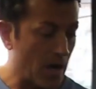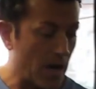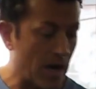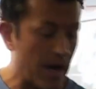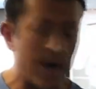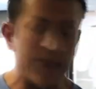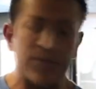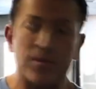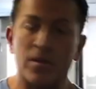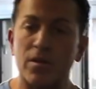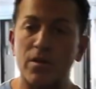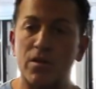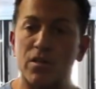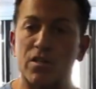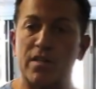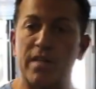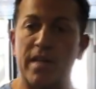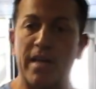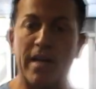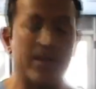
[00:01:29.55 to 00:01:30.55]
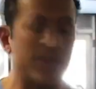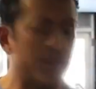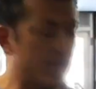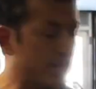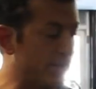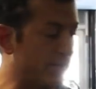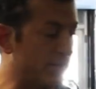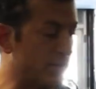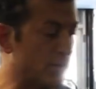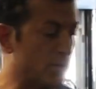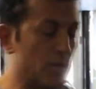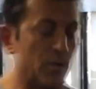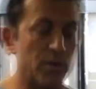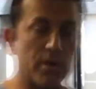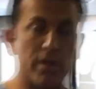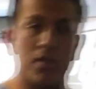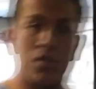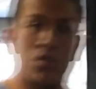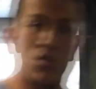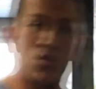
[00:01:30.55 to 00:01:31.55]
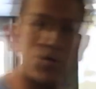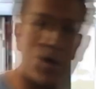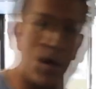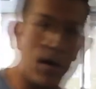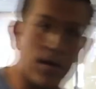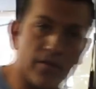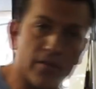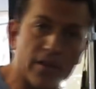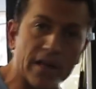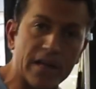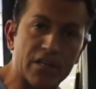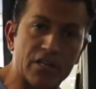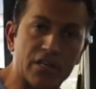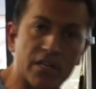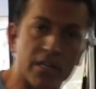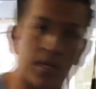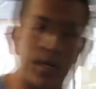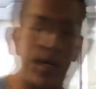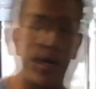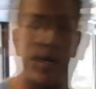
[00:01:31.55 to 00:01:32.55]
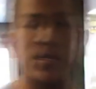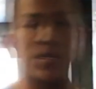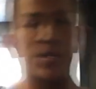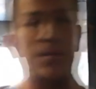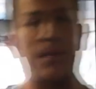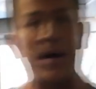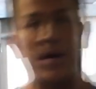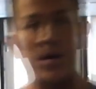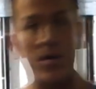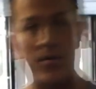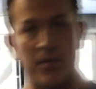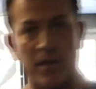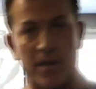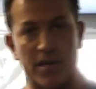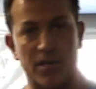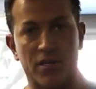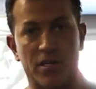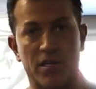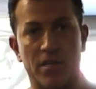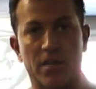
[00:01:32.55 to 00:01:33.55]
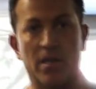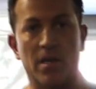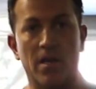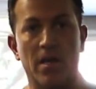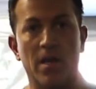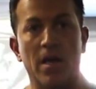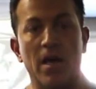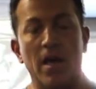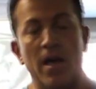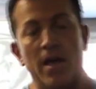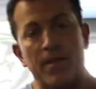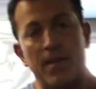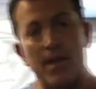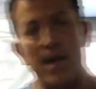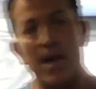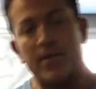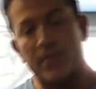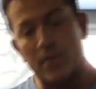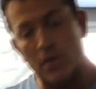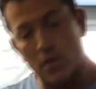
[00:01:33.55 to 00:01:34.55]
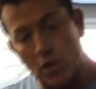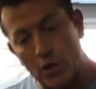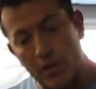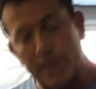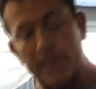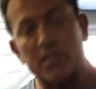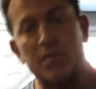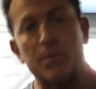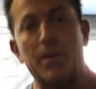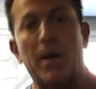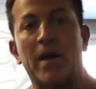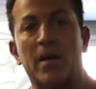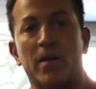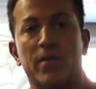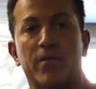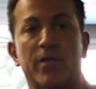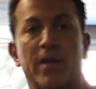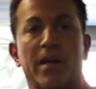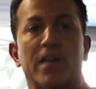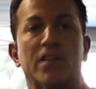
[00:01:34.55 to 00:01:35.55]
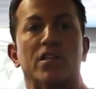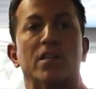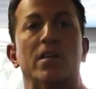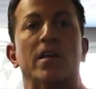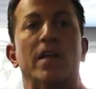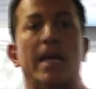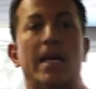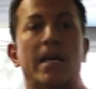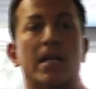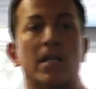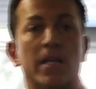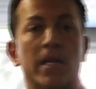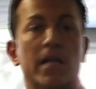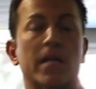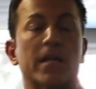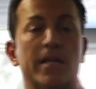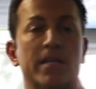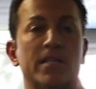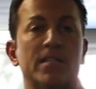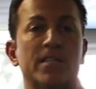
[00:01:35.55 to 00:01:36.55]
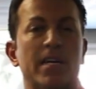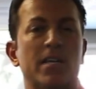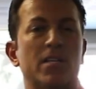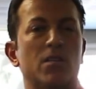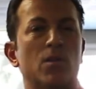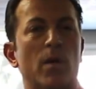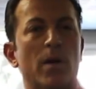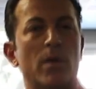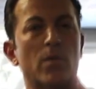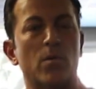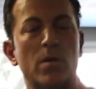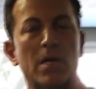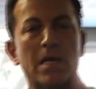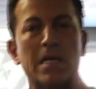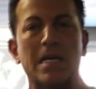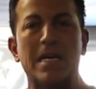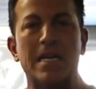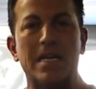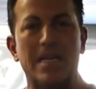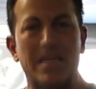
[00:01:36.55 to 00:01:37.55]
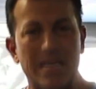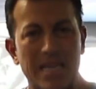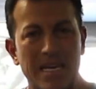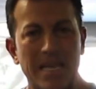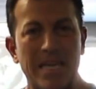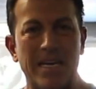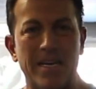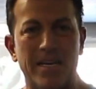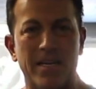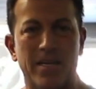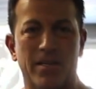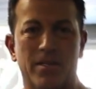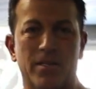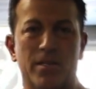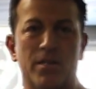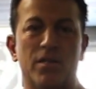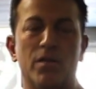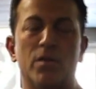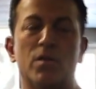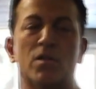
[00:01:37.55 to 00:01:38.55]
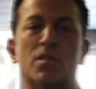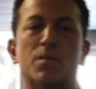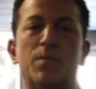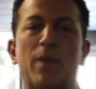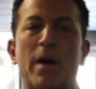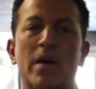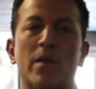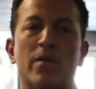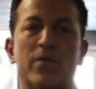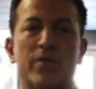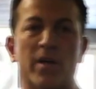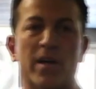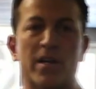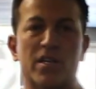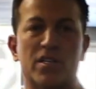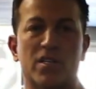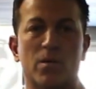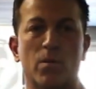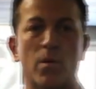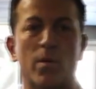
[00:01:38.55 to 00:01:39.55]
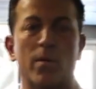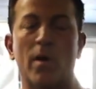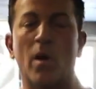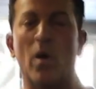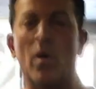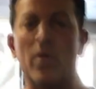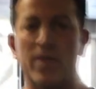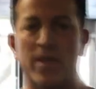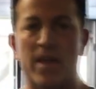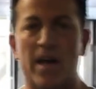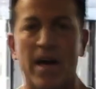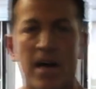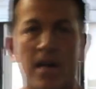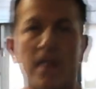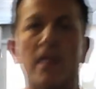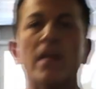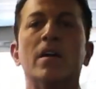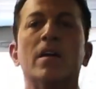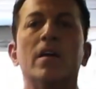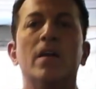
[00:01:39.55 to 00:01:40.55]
I have to understand the difference between trunk flexion and spinal flexion. Then I have to look at spinal flexion analytically and say, do I really need to do spinal flexion? We went over that.